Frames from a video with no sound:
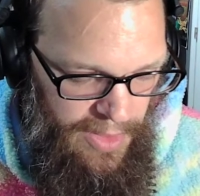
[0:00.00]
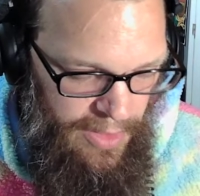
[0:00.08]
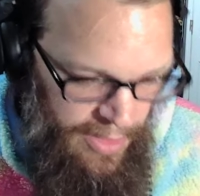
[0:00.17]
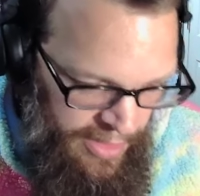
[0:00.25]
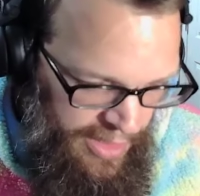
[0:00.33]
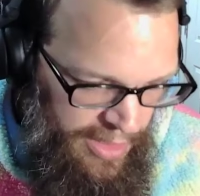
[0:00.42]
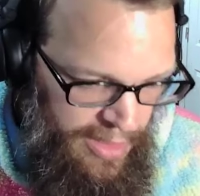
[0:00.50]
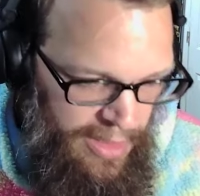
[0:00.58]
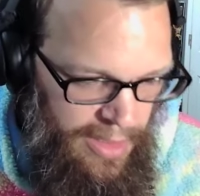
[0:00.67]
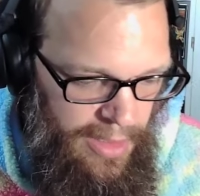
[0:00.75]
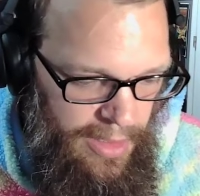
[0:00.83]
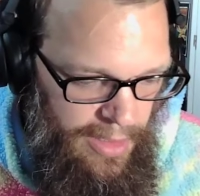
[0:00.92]
Nick,
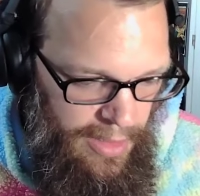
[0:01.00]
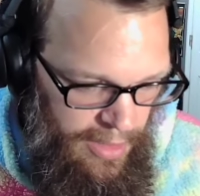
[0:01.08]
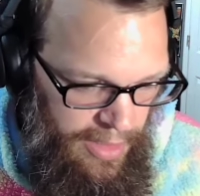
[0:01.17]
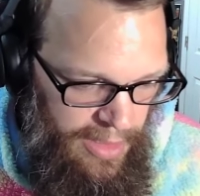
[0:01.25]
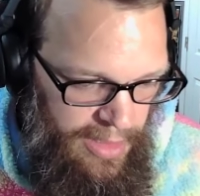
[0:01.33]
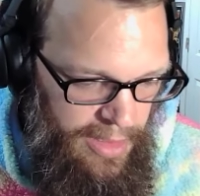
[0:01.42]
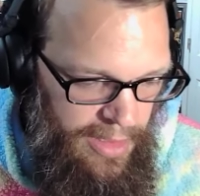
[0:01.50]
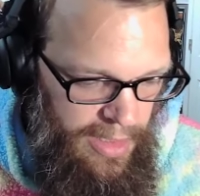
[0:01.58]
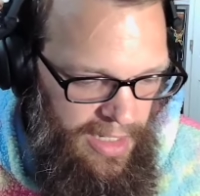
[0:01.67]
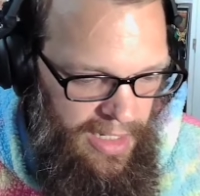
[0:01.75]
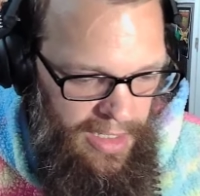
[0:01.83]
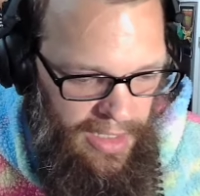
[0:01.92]
Nick,
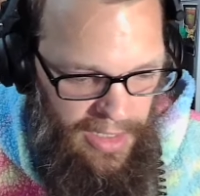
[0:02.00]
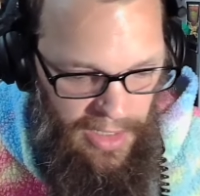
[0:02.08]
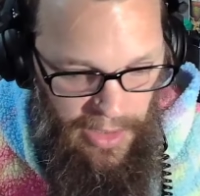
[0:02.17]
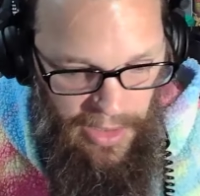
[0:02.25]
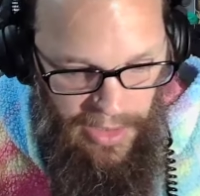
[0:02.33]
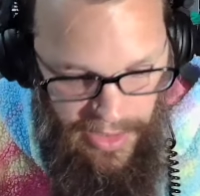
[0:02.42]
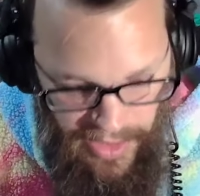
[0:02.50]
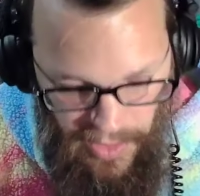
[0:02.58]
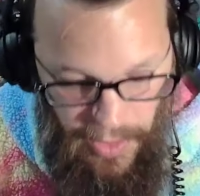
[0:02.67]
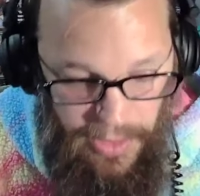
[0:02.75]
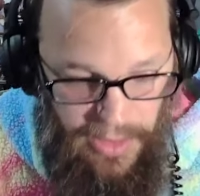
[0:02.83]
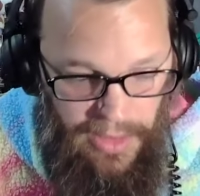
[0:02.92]
and uh, Nick
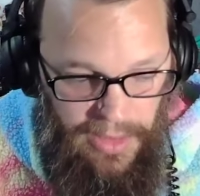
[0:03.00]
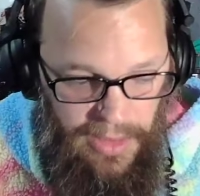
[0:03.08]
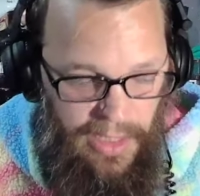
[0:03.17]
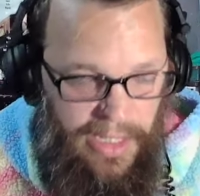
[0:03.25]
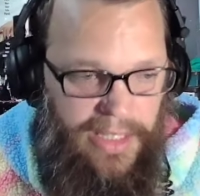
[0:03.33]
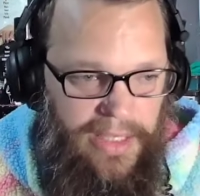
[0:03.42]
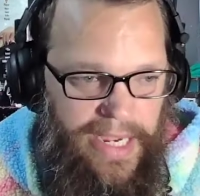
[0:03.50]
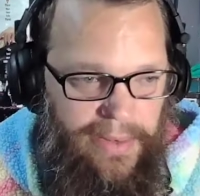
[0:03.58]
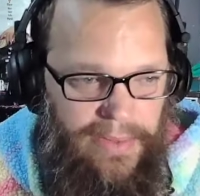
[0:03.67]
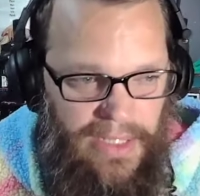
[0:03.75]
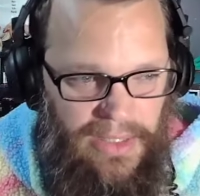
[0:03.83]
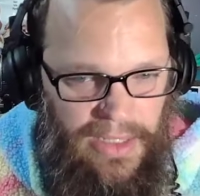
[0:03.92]
only. And that
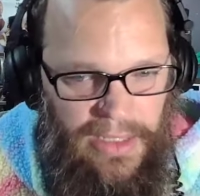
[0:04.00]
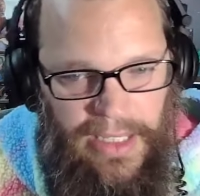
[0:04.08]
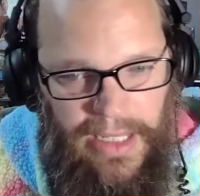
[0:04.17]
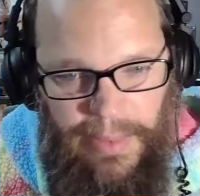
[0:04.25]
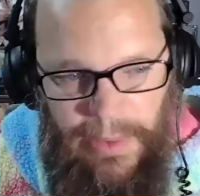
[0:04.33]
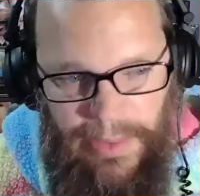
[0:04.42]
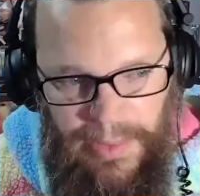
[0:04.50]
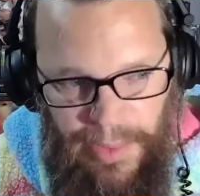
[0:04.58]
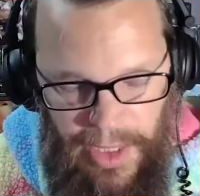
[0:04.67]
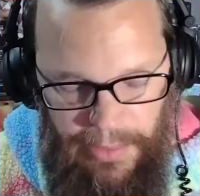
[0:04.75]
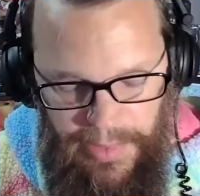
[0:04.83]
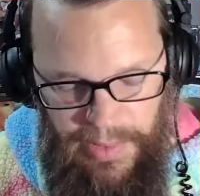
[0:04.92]
was, I think, a lot of people's
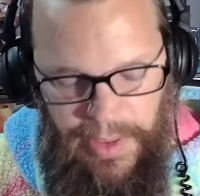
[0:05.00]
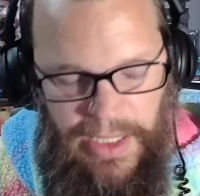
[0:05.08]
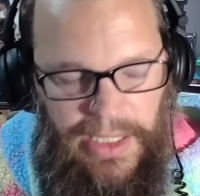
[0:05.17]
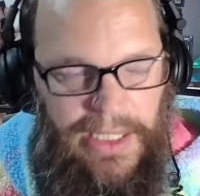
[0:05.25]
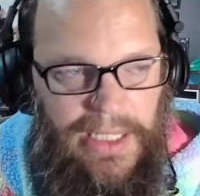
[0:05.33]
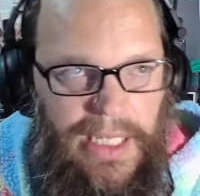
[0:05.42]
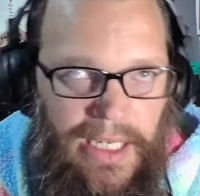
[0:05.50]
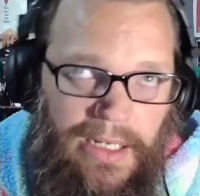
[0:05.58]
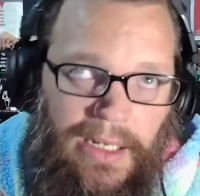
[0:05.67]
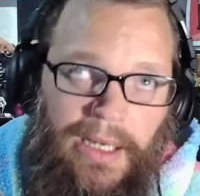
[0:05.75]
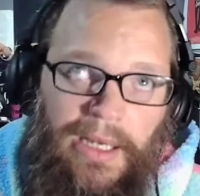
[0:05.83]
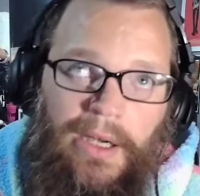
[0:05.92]
problems because,
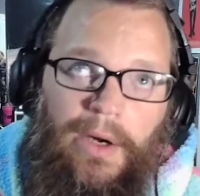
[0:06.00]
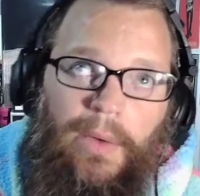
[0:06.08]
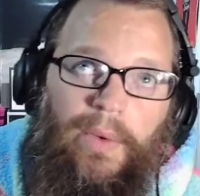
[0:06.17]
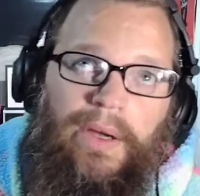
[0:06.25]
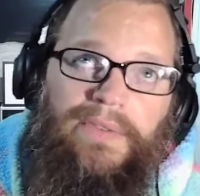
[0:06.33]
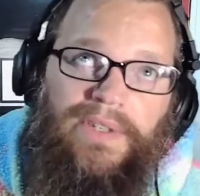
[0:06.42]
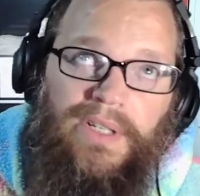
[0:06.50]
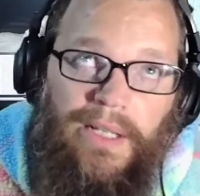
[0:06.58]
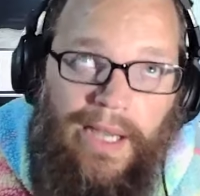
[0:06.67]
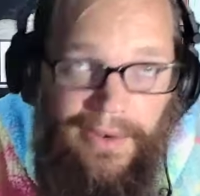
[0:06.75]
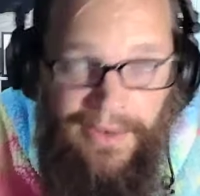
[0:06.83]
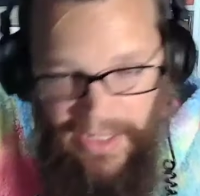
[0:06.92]
again, we have this
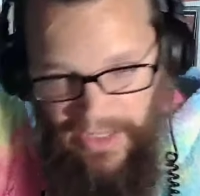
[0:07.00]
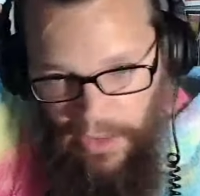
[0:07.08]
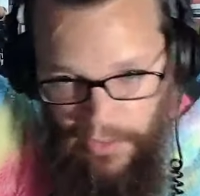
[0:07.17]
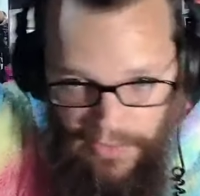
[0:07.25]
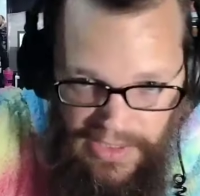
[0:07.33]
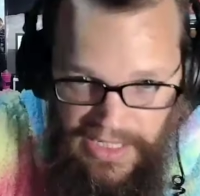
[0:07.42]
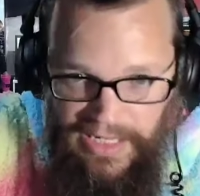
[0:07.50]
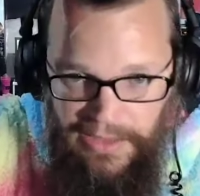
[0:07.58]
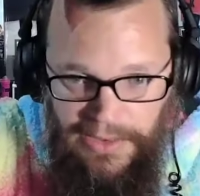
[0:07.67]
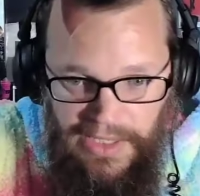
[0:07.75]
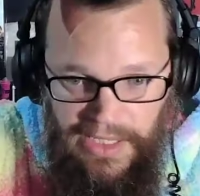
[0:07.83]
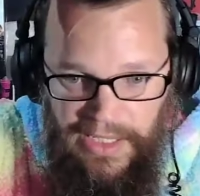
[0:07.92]
cloud hanging over
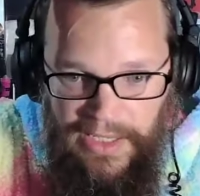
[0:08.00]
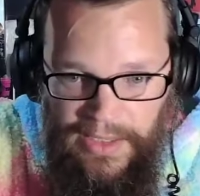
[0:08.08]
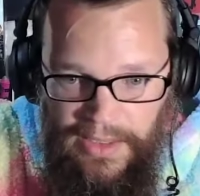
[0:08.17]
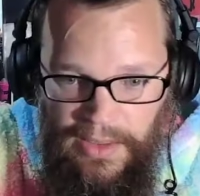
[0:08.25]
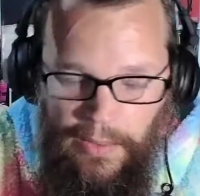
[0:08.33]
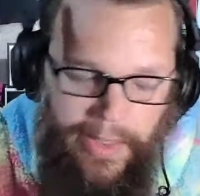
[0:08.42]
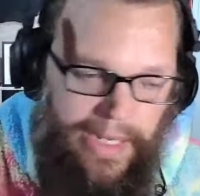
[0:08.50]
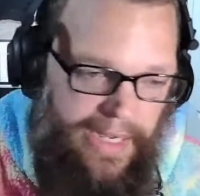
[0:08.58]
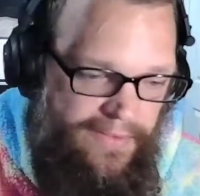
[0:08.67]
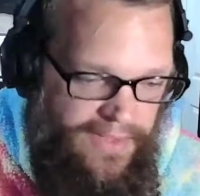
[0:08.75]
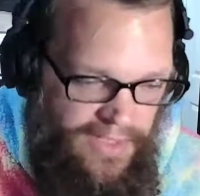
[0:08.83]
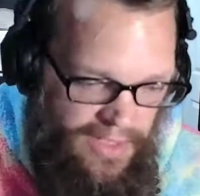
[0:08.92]
Tyler's head we
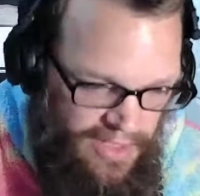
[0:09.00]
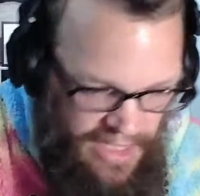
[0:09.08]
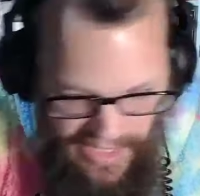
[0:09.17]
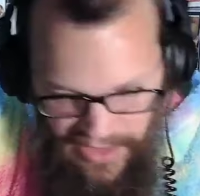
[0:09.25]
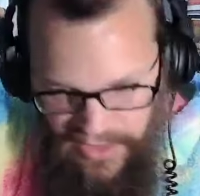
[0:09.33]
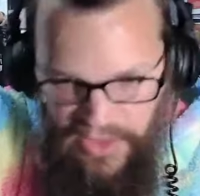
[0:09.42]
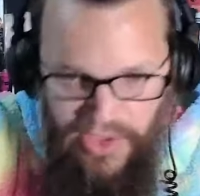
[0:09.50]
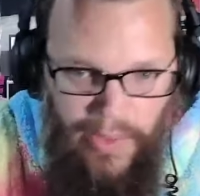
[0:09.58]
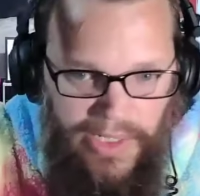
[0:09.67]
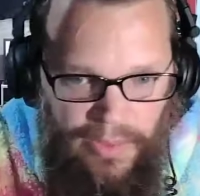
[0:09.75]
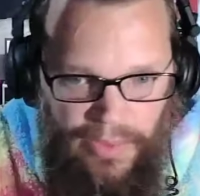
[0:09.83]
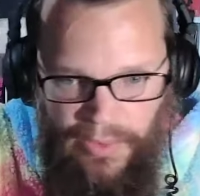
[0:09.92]
have this entire
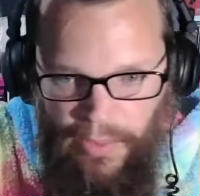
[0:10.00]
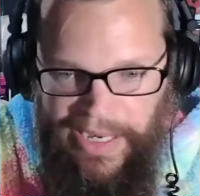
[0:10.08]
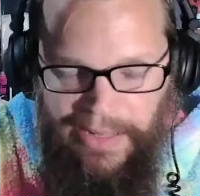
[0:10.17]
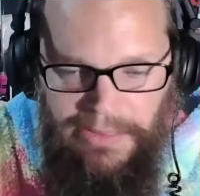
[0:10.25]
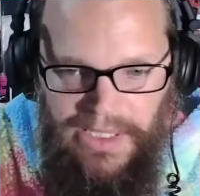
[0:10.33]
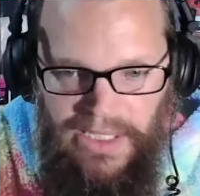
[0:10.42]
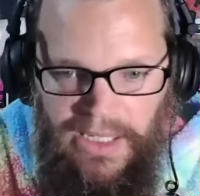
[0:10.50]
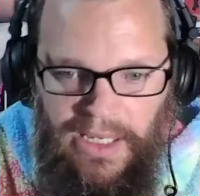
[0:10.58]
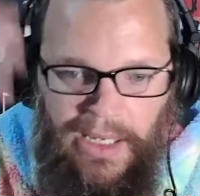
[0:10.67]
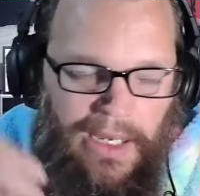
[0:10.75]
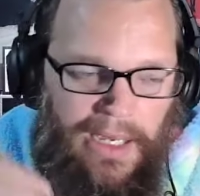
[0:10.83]
situation with Ramsey.